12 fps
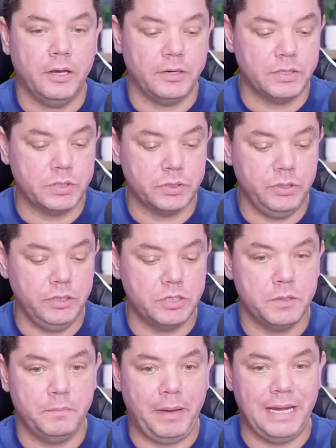go to
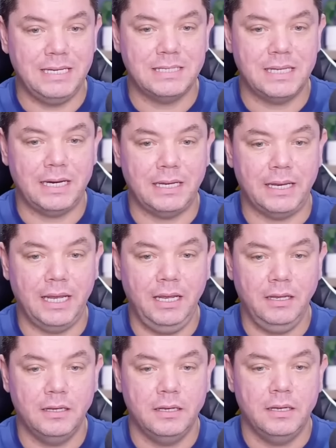search, paste that in
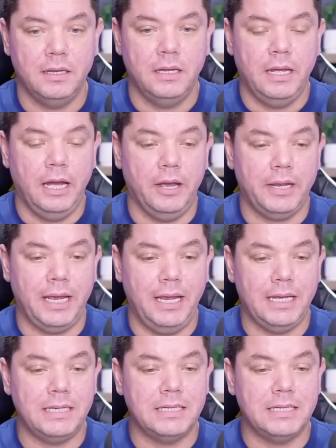there, okay,